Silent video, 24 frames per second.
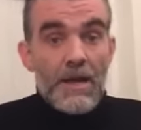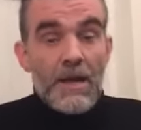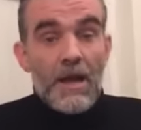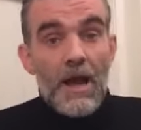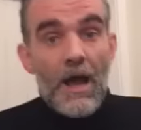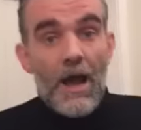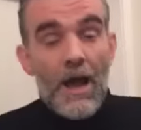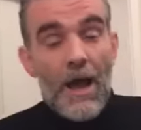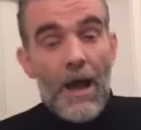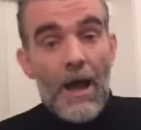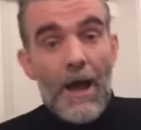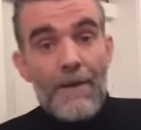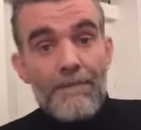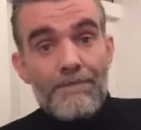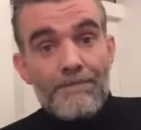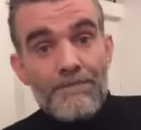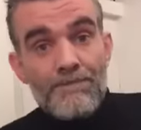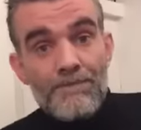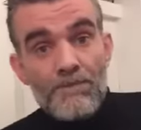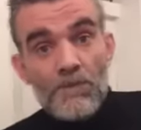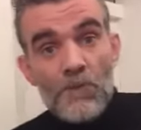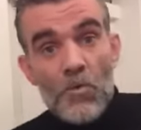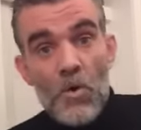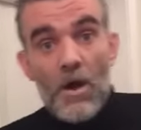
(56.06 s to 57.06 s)
Um,
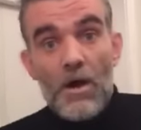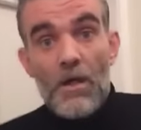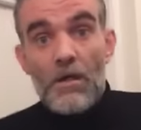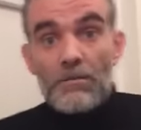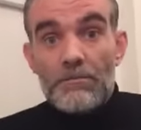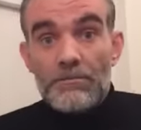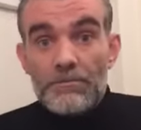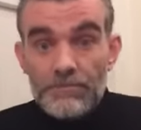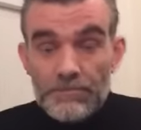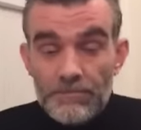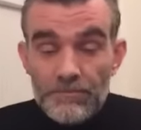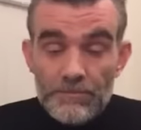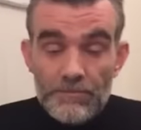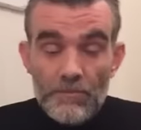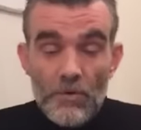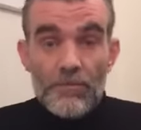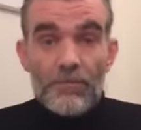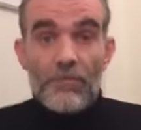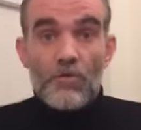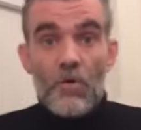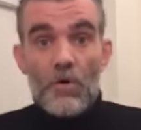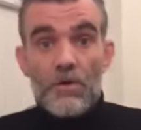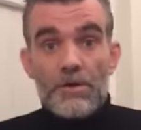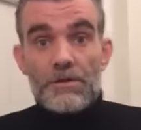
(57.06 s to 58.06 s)
well,
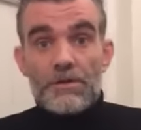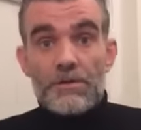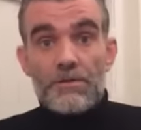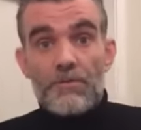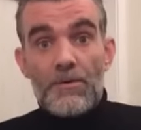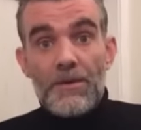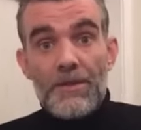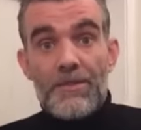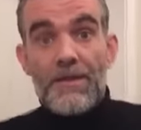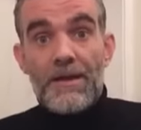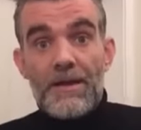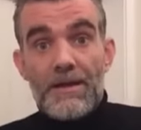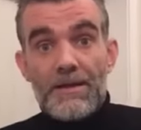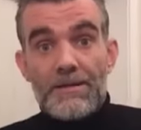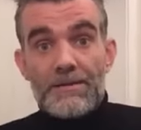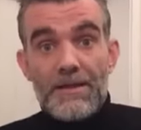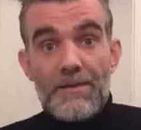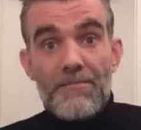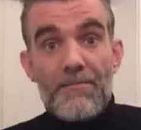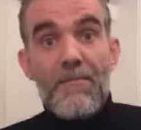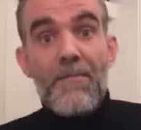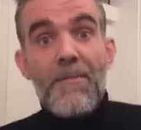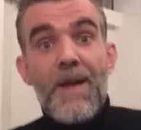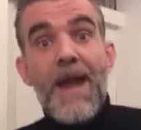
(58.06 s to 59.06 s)
of course, we think it's
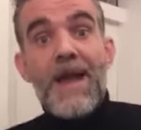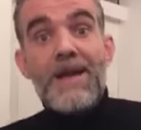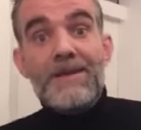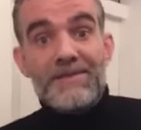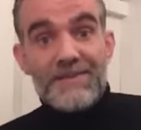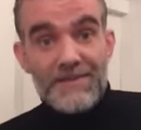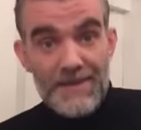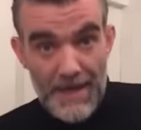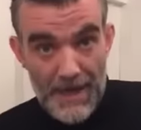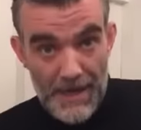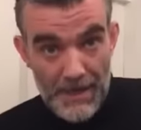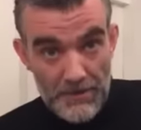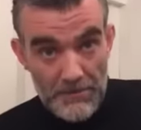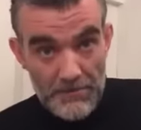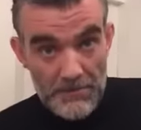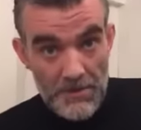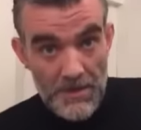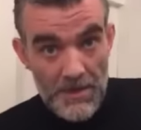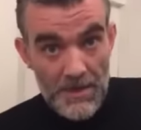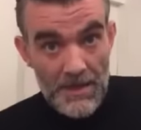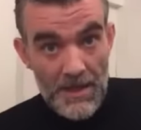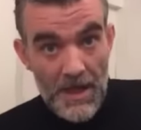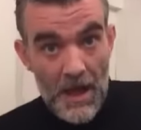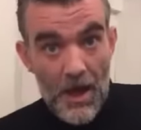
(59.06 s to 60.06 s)
amazing
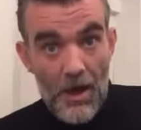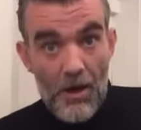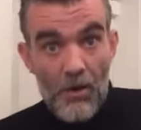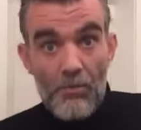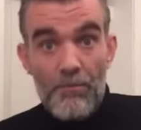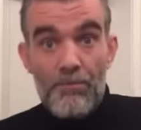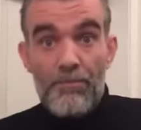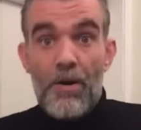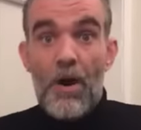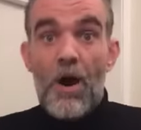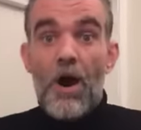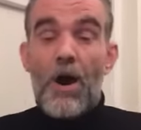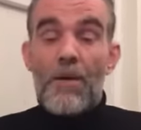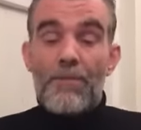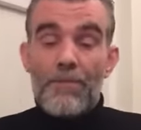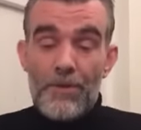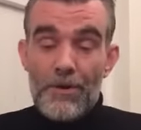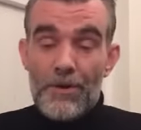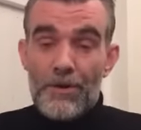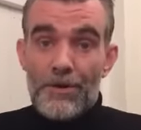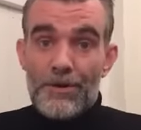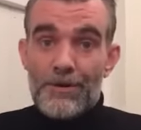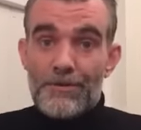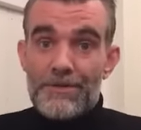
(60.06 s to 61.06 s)
how
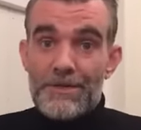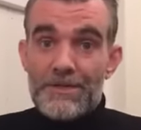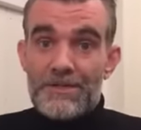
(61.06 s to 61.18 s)
popular the